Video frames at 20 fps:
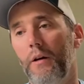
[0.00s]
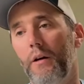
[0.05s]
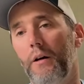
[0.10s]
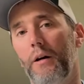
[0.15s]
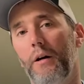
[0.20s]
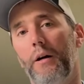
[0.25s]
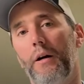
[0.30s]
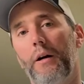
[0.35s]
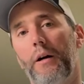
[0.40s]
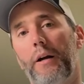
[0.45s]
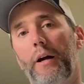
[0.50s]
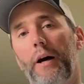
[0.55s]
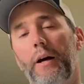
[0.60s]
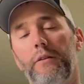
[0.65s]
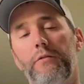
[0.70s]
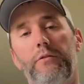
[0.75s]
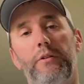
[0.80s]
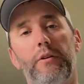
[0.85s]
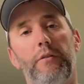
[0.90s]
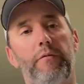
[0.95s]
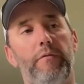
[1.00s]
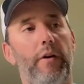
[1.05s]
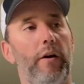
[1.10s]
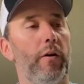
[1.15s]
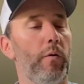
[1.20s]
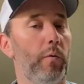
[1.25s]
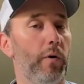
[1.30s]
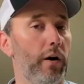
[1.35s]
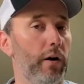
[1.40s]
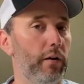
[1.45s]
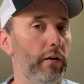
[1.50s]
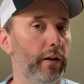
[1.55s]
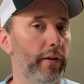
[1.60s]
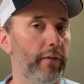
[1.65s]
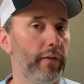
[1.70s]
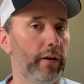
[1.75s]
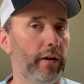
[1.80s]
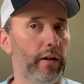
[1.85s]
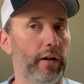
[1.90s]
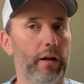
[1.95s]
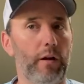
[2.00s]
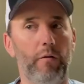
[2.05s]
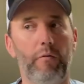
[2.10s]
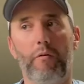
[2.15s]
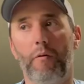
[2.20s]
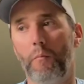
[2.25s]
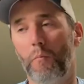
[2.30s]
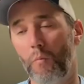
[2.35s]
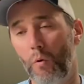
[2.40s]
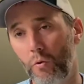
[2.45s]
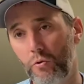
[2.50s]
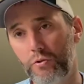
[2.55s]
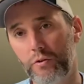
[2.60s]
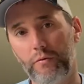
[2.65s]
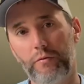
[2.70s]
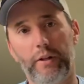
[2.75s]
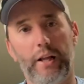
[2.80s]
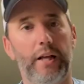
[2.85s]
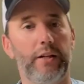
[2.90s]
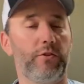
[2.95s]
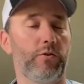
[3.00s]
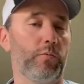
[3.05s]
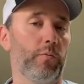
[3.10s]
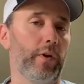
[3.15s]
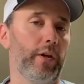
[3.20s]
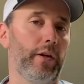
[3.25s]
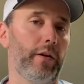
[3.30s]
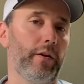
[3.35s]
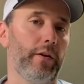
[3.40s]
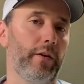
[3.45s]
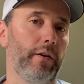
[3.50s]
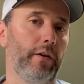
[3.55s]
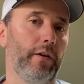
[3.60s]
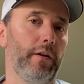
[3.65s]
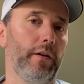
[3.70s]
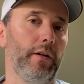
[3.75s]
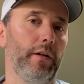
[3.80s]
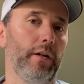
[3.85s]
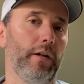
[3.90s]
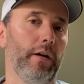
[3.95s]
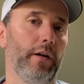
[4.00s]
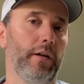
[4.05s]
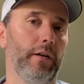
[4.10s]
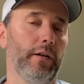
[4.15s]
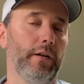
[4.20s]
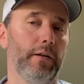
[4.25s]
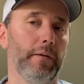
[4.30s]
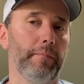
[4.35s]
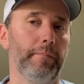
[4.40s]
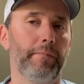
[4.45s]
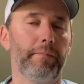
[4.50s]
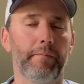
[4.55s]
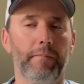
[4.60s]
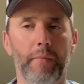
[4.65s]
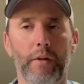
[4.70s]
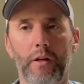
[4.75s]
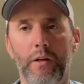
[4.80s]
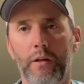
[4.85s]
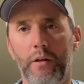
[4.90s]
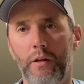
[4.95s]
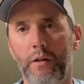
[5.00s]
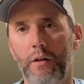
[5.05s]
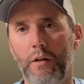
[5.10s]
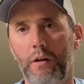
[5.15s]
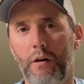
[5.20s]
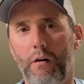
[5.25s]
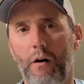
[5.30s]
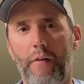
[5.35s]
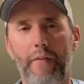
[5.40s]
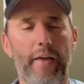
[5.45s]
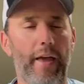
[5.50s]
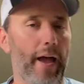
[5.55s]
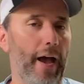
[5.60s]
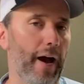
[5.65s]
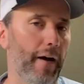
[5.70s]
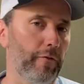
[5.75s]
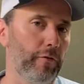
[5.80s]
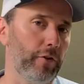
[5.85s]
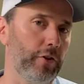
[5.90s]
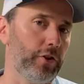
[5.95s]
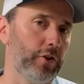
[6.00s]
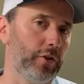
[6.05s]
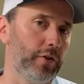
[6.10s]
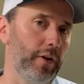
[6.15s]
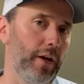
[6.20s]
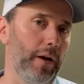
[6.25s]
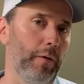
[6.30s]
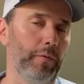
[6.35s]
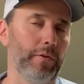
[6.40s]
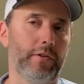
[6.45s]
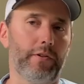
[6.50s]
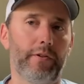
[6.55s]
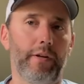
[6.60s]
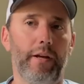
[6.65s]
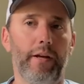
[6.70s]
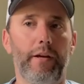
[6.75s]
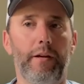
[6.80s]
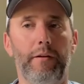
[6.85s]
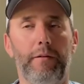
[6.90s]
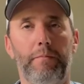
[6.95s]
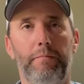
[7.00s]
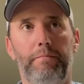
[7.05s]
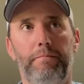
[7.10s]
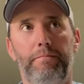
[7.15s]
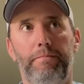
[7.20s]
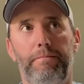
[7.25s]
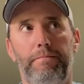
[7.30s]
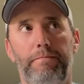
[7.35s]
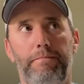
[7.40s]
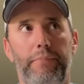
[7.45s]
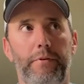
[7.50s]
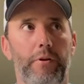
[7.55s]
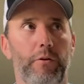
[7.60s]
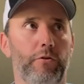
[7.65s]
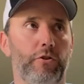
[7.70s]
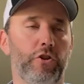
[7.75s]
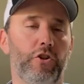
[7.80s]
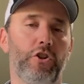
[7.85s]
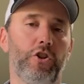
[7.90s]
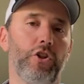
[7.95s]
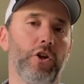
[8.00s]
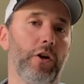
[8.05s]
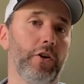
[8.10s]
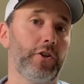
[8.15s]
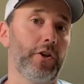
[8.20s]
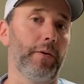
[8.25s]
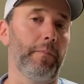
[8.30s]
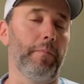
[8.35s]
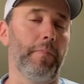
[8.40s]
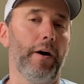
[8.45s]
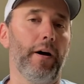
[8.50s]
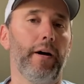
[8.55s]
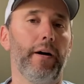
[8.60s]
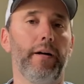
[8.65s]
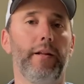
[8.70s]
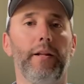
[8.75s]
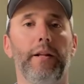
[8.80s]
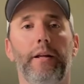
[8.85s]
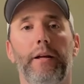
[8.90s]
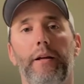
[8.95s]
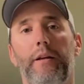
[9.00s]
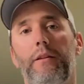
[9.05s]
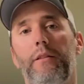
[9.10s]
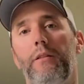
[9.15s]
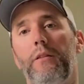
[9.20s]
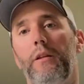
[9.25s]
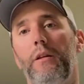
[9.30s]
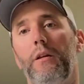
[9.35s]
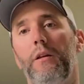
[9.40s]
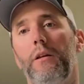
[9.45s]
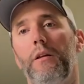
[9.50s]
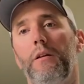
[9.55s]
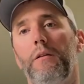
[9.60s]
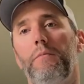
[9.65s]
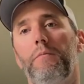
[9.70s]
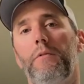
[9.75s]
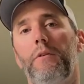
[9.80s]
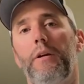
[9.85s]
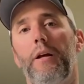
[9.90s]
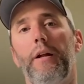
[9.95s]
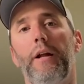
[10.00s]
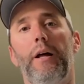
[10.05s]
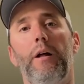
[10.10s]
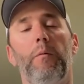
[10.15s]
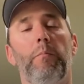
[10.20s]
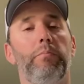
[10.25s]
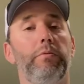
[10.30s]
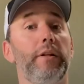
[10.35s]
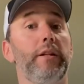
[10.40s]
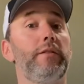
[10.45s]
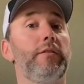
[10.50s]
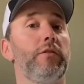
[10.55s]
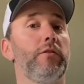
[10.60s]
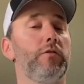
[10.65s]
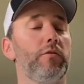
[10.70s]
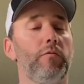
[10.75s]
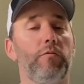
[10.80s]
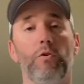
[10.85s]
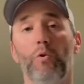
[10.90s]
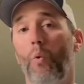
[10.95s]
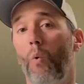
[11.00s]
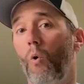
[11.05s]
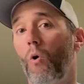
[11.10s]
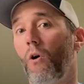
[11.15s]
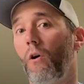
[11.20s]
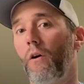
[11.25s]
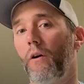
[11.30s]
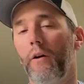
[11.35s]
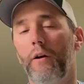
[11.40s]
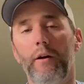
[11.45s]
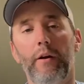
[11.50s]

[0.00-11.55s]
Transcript: Guys did very well in the Canal for most of last week. On the average, I would say, you know, just judging by like the Canal blitzes of lore,